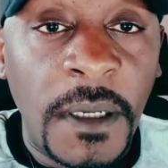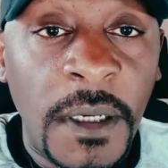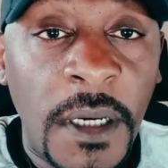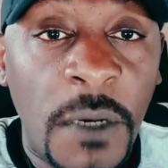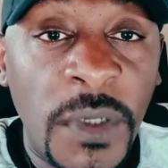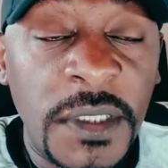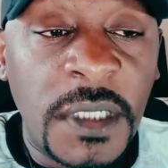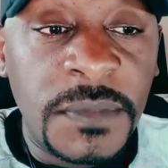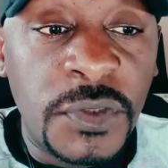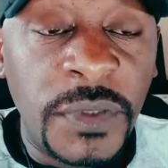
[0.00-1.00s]
Now, when it
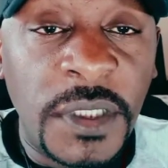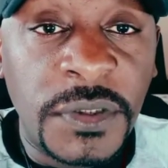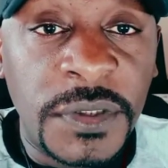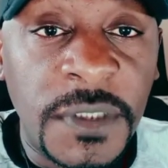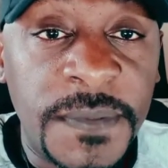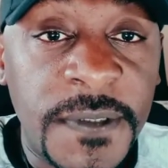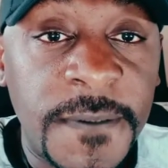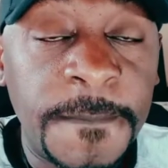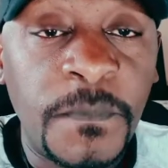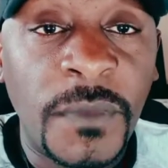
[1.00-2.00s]
comes to
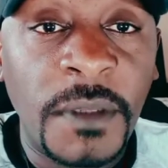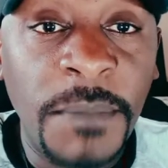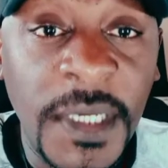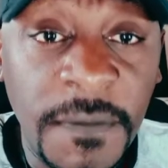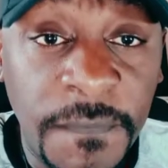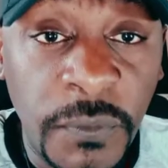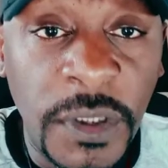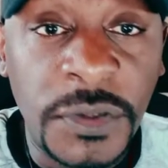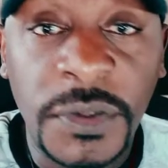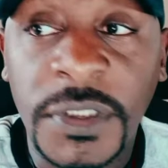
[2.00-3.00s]
relationships, meaningful
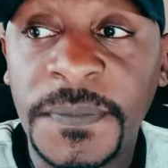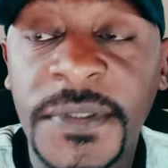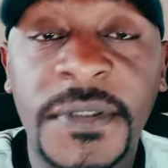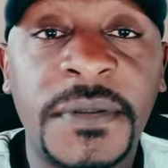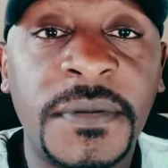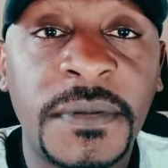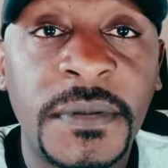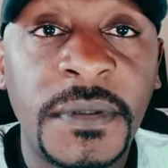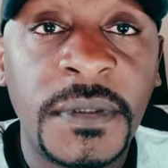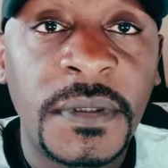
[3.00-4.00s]
relationships,
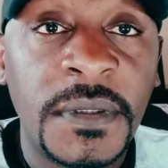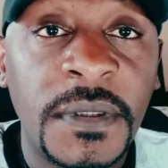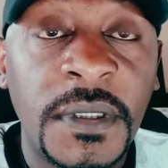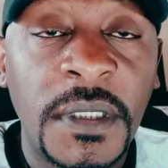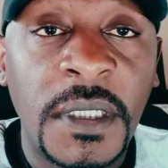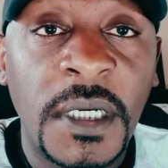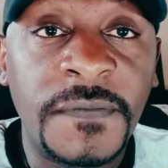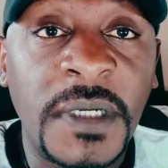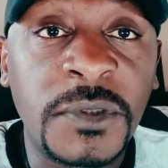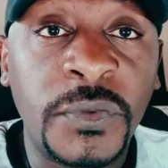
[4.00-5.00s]
I've
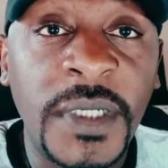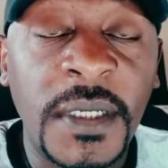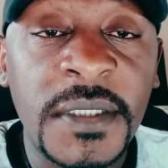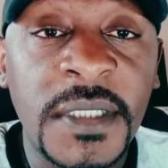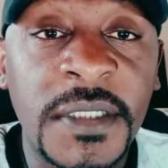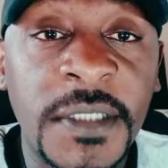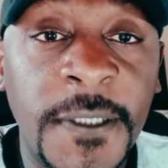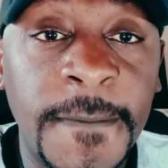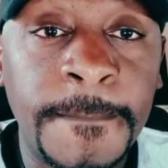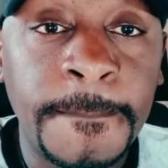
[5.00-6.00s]
come to realize that
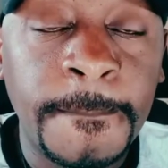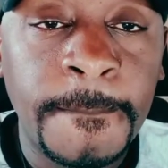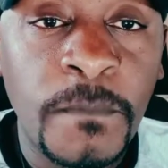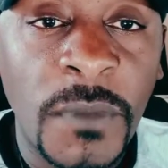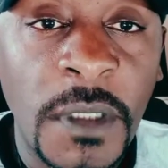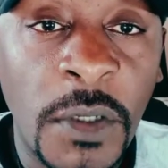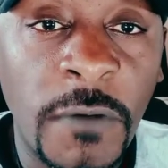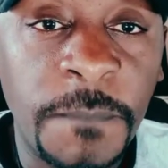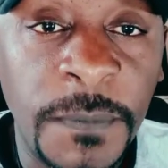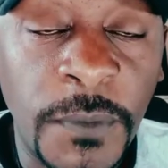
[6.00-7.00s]
a lot
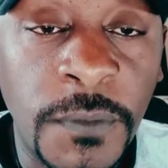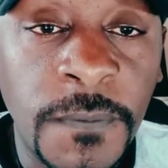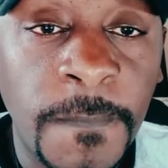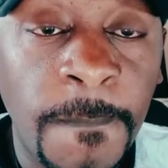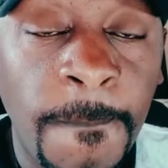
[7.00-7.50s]
of people,